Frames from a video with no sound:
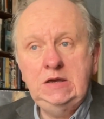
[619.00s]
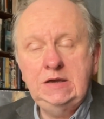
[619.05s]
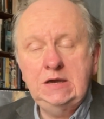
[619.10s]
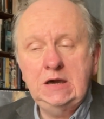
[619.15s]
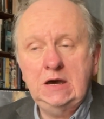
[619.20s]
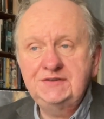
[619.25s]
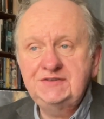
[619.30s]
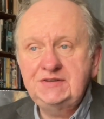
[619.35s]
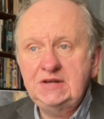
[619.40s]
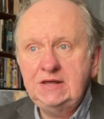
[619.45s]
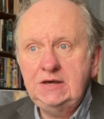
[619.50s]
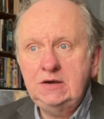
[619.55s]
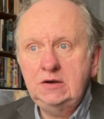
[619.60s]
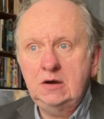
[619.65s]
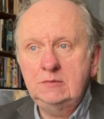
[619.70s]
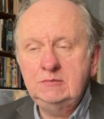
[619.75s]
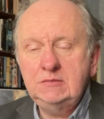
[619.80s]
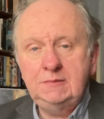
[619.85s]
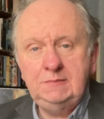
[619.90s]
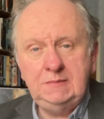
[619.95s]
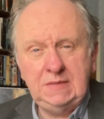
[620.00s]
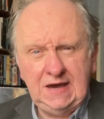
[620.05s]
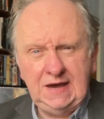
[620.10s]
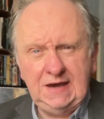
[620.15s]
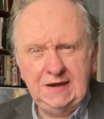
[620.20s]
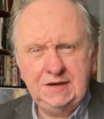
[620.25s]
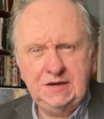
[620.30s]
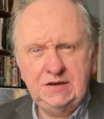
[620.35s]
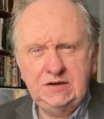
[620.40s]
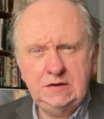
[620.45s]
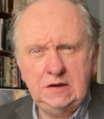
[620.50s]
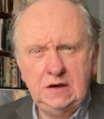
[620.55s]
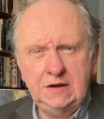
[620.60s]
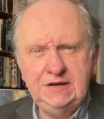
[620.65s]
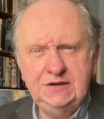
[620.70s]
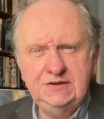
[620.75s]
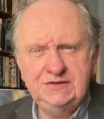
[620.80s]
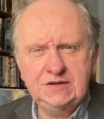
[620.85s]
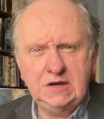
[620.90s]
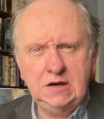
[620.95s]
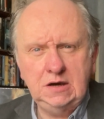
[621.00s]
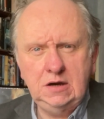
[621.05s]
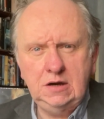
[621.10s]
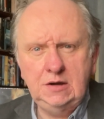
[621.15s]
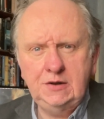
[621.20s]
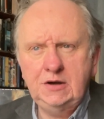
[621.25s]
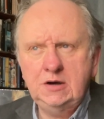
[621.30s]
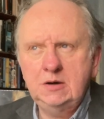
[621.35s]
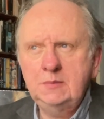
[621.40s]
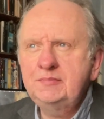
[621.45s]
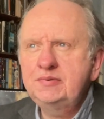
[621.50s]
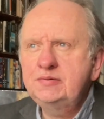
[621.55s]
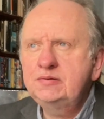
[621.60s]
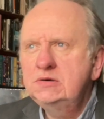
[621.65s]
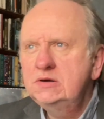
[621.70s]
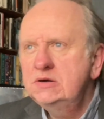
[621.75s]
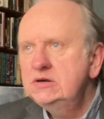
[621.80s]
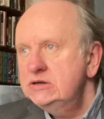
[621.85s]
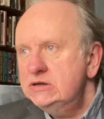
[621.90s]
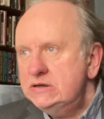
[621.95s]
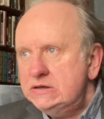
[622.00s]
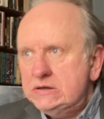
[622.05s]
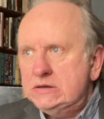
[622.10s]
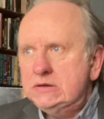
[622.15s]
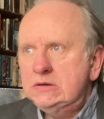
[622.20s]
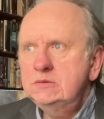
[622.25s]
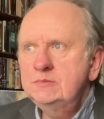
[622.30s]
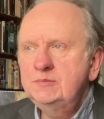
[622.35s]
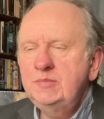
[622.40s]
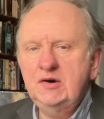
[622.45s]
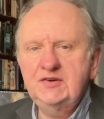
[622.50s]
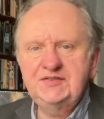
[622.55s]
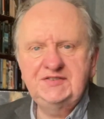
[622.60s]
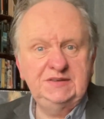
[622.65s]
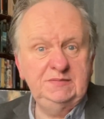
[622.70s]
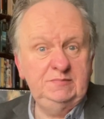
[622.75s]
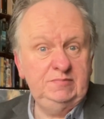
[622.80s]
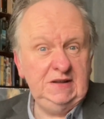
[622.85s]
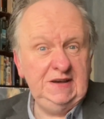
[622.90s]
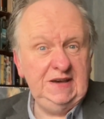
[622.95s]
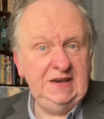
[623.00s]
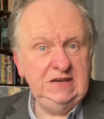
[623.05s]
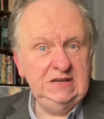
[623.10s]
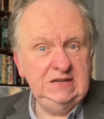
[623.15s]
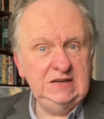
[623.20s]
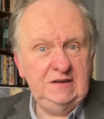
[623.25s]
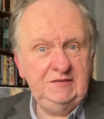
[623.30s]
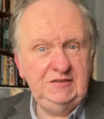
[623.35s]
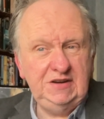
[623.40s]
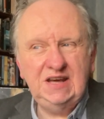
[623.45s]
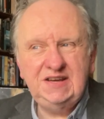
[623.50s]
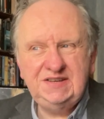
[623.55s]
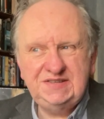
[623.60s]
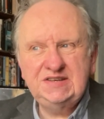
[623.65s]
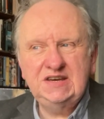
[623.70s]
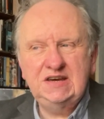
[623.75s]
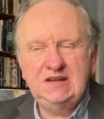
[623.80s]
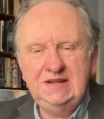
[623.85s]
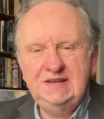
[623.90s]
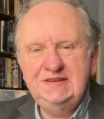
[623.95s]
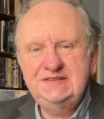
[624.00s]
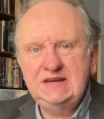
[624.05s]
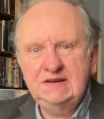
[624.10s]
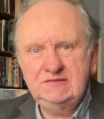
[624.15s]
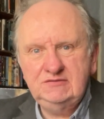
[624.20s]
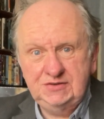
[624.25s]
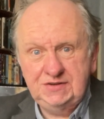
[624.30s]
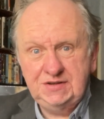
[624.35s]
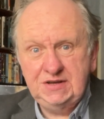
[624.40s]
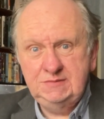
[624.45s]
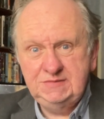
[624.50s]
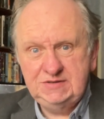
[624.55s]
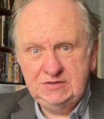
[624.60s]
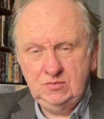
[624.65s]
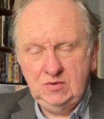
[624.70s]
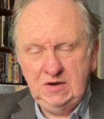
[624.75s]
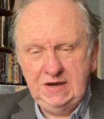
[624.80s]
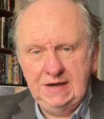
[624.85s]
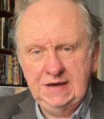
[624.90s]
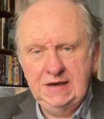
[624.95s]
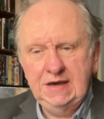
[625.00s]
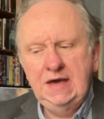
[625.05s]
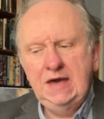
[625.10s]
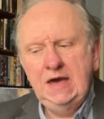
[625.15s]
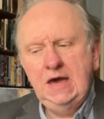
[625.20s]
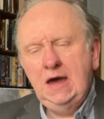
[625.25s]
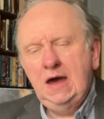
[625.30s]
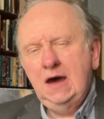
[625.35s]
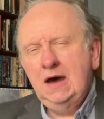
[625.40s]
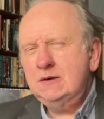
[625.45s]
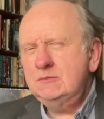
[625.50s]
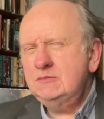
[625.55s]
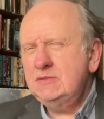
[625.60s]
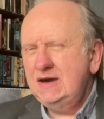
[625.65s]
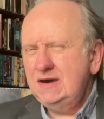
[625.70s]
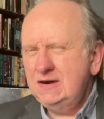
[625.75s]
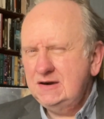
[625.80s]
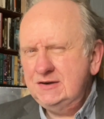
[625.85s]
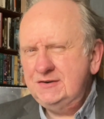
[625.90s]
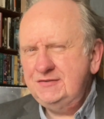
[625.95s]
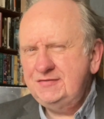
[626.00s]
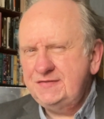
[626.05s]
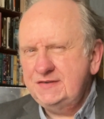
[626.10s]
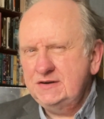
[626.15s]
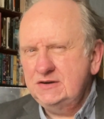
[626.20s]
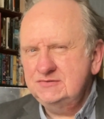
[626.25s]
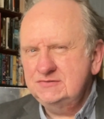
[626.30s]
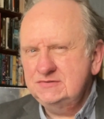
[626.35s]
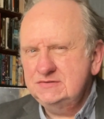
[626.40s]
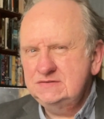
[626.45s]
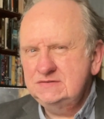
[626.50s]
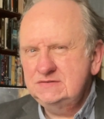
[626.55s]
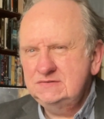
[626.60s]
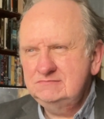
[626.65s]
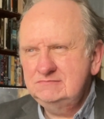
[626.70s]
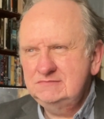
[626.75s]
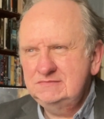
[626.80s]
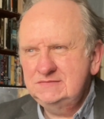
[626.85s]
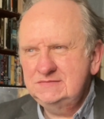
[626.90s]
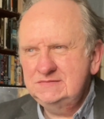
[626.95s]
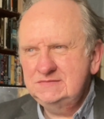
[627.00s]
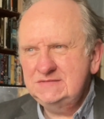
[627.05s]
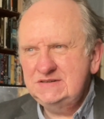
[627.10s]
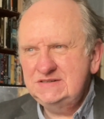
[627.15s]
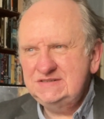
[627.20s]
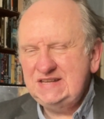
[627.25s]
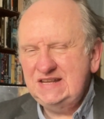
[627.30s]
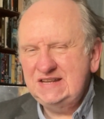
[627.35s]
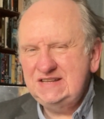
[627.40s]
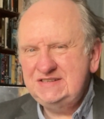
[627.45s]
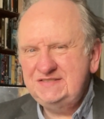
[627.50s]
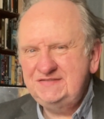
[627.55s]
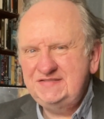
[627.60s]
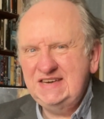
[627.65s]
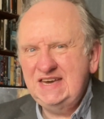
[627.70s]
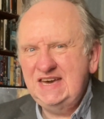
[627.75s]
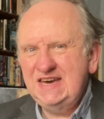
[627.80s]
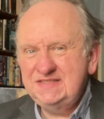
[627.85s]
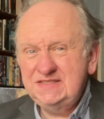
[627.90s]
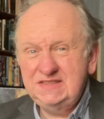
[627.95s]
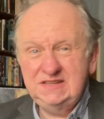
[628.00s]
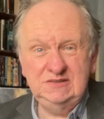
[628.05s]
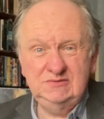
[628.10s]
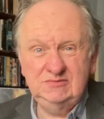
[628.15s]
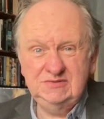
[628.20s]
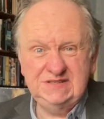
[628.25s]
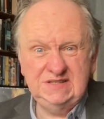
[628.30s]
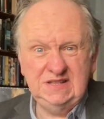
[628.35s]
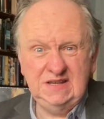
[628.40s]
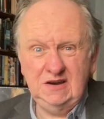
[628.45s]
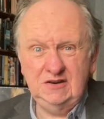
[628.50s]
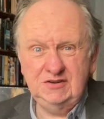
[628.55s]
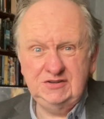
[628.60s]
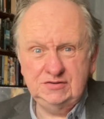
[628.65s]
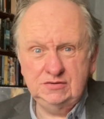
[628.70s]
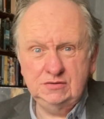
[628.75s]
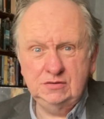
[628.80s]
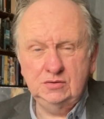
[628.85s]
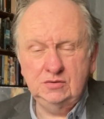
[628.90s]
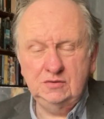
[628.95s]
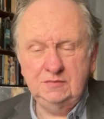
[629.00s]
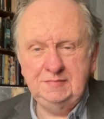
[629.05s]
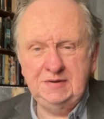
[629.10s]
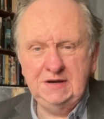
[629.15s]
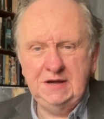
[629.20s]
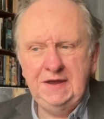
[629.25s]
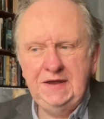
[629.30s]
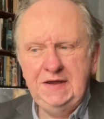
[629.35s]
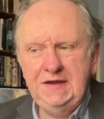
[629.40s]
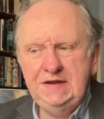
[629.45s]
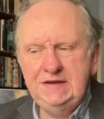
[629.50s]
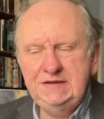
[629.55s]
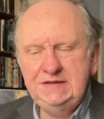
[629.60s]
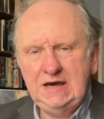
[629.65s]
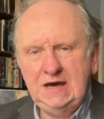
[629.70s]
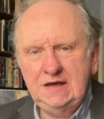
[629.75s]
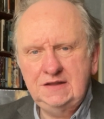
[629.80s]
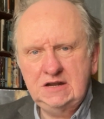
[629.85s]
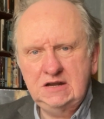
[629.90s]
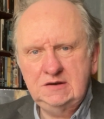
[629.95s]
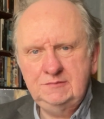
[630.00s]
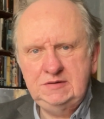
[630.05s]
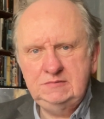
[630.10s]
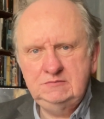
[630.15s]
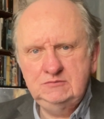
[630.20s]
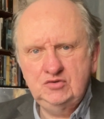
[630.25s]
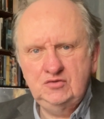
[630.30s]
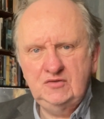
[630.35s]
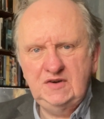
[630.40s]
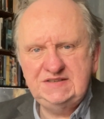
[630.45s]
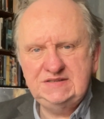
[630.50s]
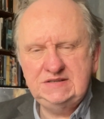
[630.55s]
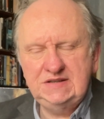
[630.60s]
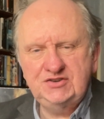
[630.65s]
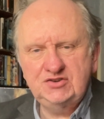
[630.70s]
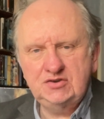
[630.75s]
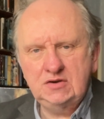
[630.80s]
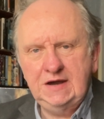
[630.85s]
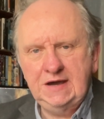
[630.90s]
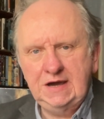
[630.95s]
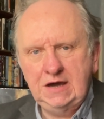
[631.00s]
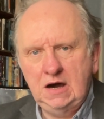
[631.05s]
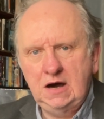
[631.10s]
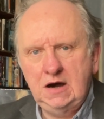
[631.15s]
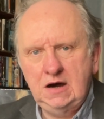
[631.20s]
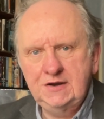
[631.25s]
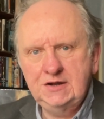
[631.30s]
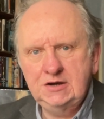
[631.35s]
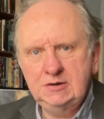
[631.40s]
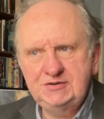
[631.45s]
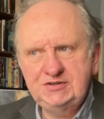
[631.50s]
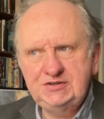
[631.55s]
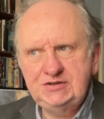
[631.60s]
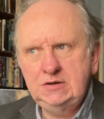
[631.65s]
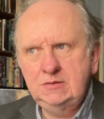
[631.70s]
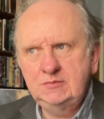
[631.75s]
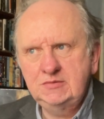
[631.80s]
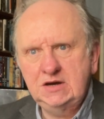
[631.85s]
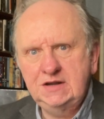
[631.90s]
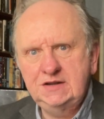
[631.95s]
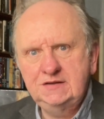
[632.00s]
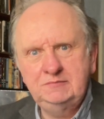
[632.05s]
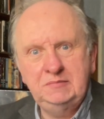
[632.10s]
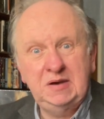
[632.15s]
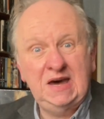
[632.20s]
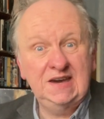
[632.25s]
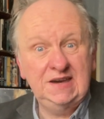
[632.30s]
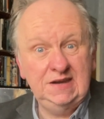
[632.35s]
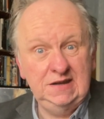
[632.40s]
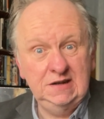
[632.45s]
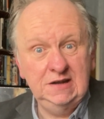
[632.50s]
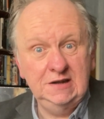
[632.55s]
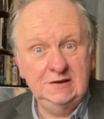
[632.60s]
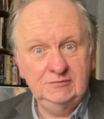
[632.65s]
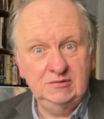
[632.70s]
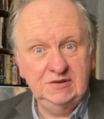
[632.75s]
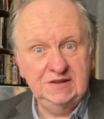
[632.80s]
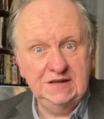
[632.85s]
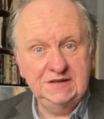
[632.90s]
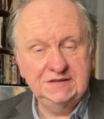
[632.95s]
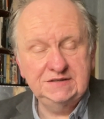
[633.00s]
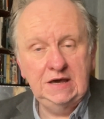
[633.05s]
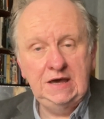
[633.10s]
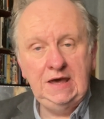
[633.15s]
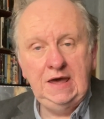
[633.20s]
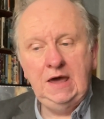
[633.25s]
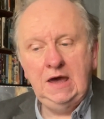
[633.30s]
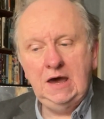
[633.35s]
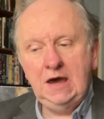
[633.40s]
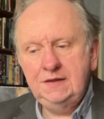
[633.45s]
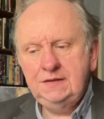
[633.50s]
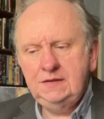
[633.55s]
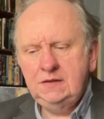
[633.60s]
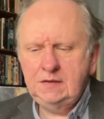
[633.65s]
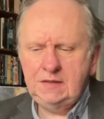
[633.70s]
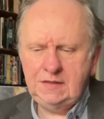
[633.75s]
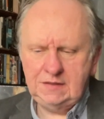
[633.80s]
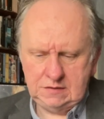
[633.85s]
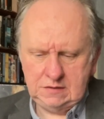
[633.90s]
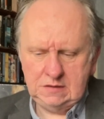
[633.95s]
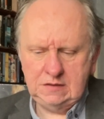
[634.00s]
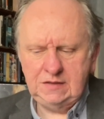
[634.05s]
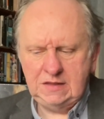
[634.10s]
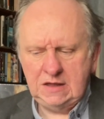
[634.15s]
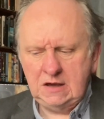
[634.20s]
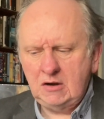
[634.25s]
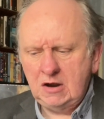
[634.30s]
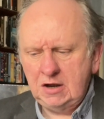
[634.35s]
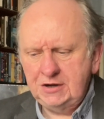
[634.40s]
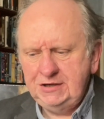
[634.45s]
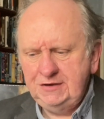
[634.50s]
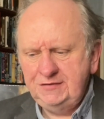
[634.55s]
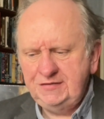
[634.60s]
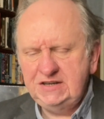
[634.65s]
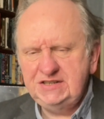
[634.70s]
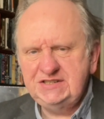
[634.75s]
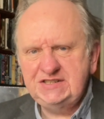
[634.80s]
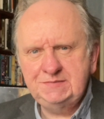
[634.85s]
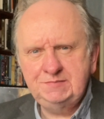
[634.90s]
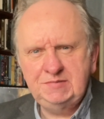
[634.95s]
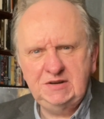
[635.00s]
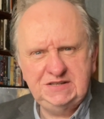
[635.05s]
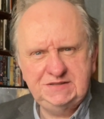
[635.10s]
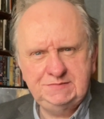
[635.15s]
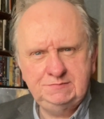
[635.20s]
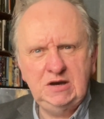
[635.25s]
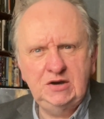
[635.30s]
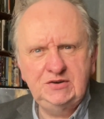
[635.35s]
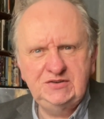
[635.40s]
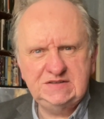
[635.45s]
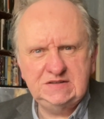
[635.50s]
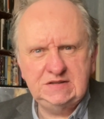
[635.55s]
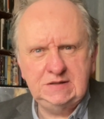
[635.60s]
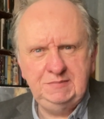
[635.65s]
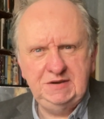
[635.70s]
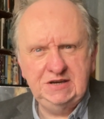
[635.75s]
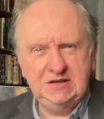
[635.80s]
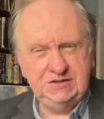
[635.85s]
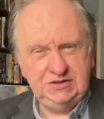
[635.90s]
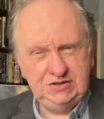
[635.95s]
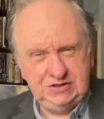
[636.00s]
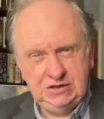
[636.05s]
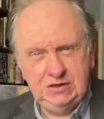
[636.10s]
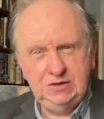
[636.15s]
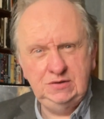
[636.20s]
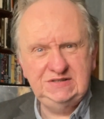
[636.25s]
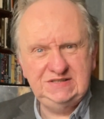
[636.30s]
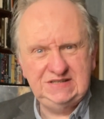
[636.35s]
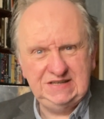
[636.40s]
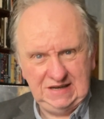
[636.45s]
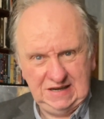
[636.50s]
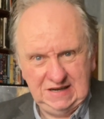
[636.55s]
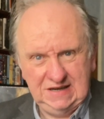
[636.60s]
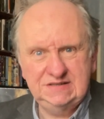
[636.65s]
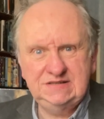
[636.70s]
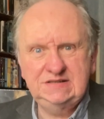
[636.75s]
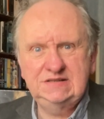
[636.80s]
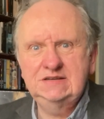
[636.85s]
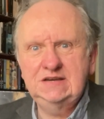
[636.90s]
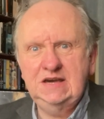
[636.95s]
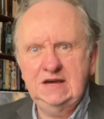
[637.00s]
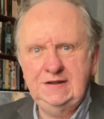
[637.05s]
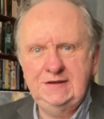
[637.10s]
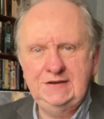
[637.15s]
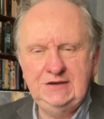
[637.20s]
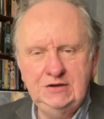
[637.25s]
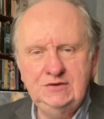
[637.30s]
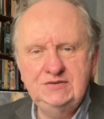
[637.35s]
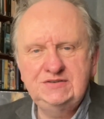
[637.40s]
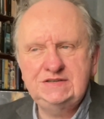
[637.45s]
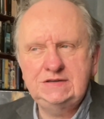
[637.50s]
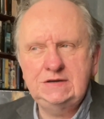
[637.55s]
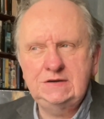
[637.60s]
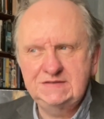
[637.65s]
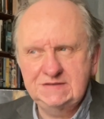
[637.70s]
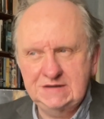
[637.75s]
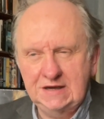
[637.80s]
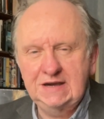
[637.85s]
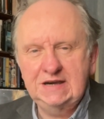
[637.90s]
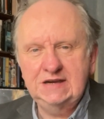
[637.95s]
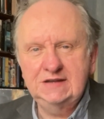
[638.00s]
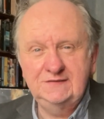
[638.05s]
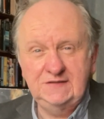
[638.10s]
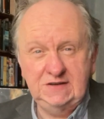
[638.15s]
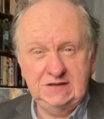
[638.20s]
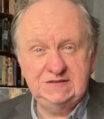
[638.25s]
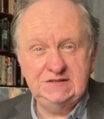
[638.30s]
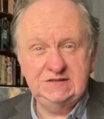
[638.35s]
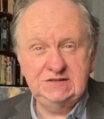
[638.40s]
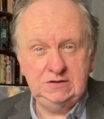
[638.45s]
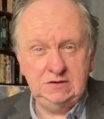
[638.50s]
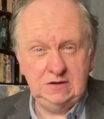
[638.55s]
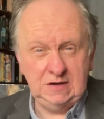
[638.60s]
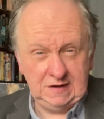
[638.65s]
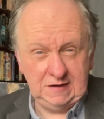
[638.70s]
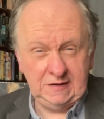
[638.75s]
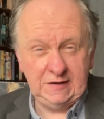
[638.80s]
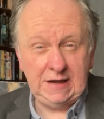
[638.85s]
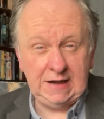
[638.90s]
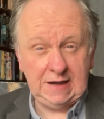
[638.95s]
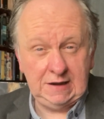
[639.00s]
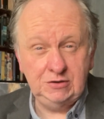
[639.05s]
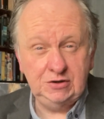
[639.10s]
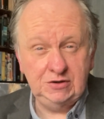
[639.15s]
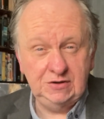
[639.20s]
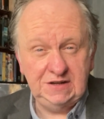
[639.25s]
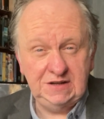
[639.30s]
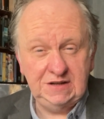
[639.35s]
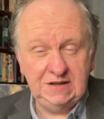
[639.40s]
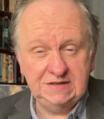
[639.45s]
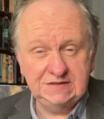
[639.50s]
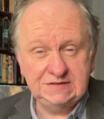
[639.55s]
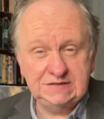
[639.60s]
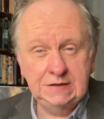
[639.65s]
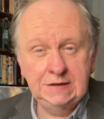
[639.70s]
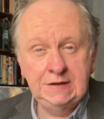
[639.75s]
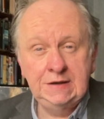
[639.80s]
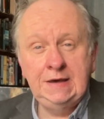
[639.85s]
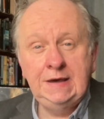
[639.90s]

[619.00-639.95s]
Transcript: I'll tell you, on my Mac, I use Cardhop possibly every day, certainly several times a week. On my iPhone, I tended to forget that it was there at all. But now that I've been more recently trying Cardhop too, I'm kind of back in love with it. And there are new features, but it's mostly because using it, getting used to using it, convinces you how good it is.